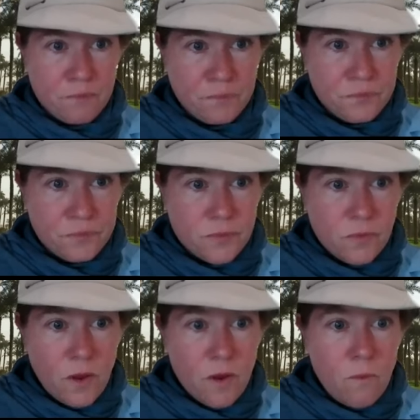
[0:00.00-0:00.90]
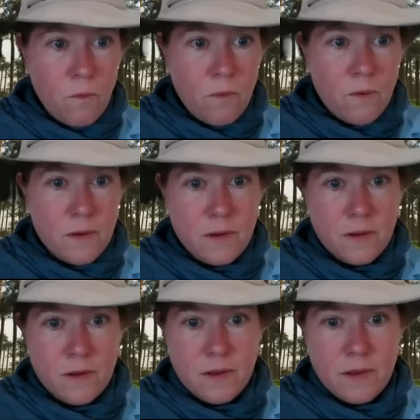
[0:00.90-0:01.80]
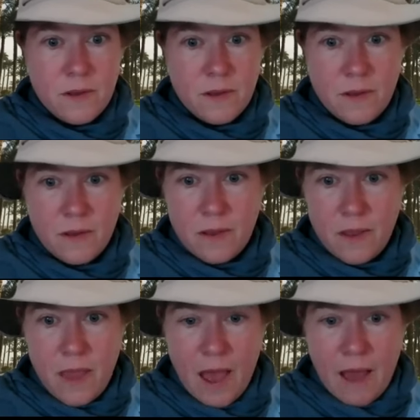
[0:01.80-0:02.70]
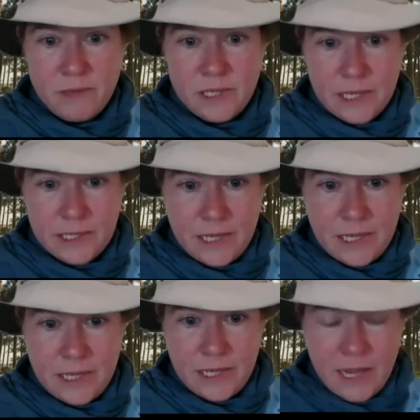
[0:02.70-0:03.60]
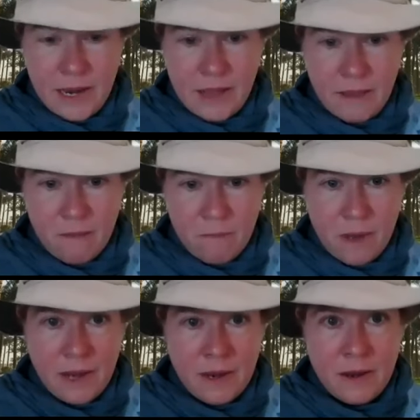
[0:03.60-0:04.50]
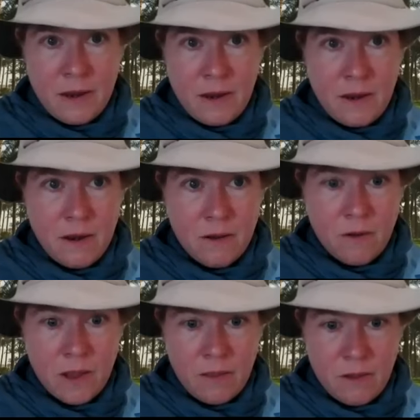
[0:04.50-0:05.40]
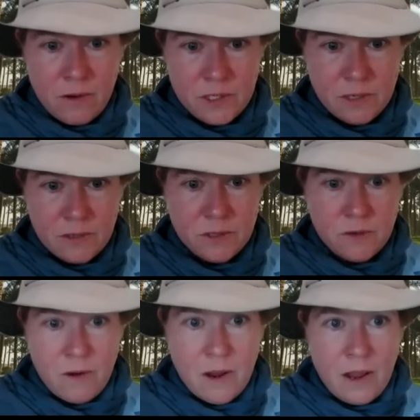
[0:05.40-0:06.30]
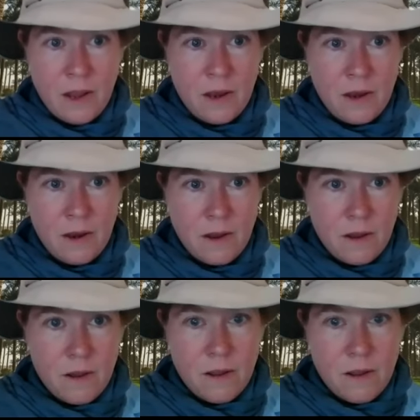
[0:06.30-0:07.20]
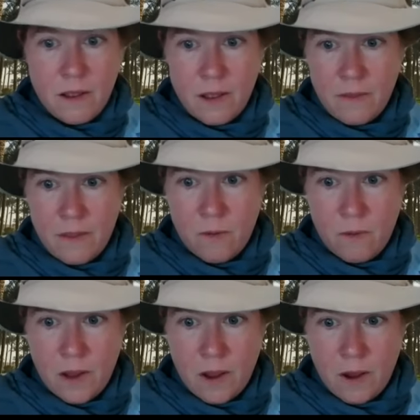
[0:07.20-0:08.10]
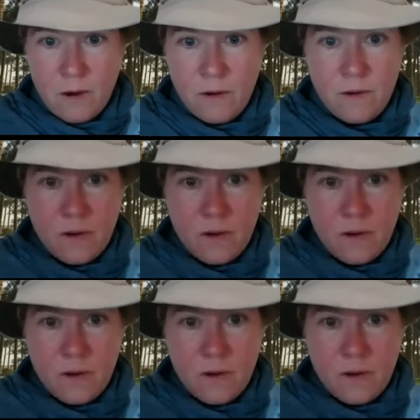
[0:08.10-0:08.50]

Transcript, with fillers: We see it yet. Did you share the screen? Yeah, I'm just hitting the button. Okay. the screen, and there we go.